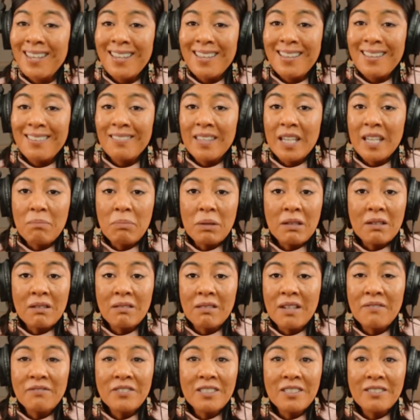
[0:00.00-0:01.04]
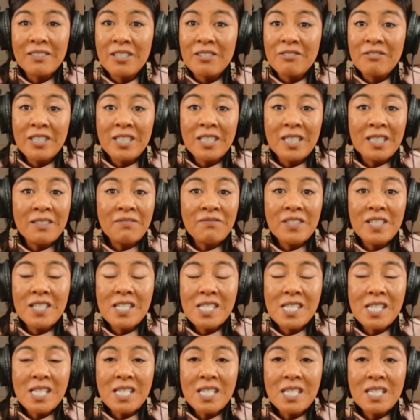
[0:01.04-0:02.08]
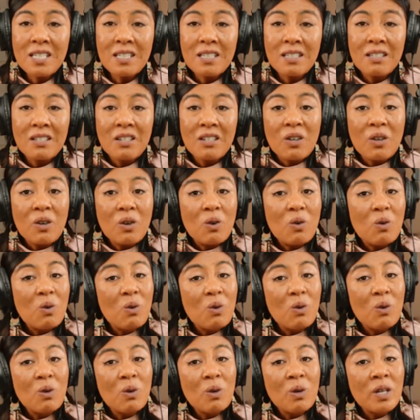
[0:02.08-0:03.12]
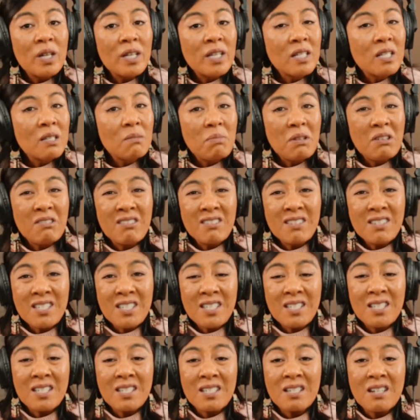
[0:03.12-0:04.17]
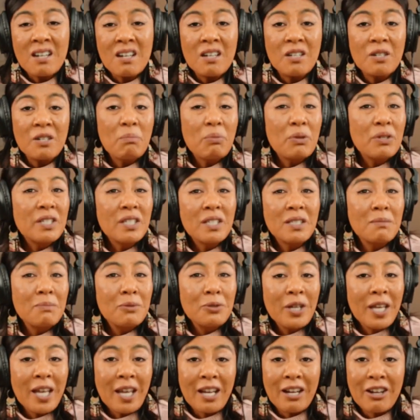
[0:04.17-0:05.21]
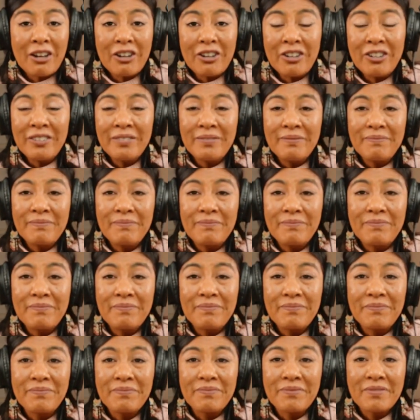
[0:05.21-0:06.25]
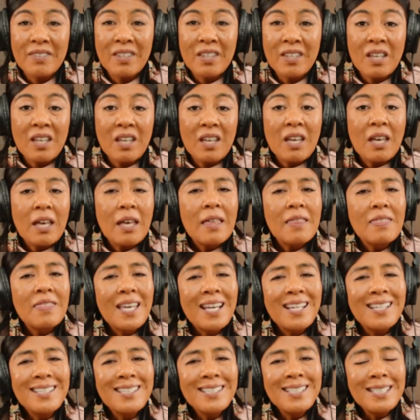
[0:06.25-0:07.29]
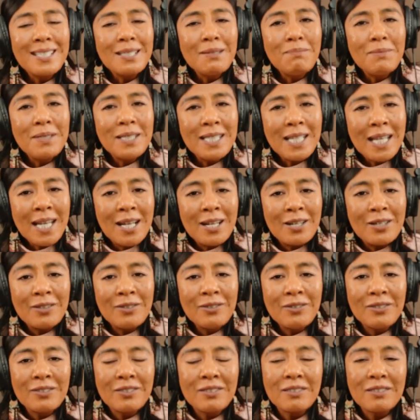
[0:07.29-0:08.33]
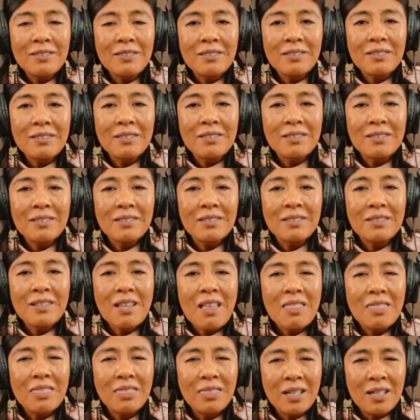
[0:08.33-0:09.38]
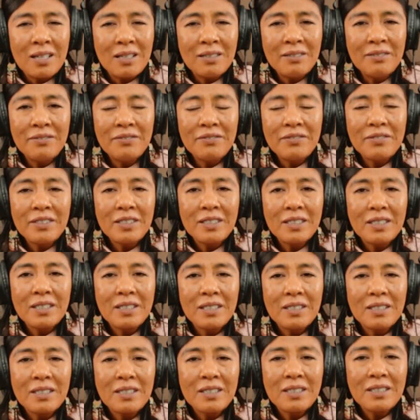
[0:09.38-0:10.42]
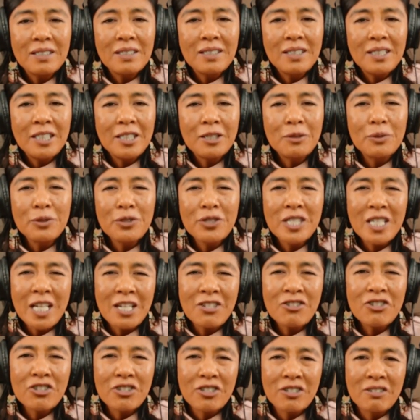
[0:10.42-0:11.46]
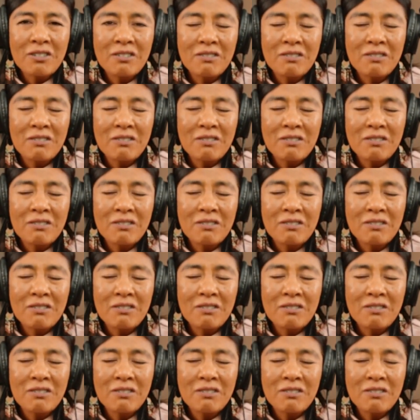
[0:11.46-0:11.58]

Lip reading: like being left alone in infancy or experiencing unpredictable care, that deep down, love equals danger.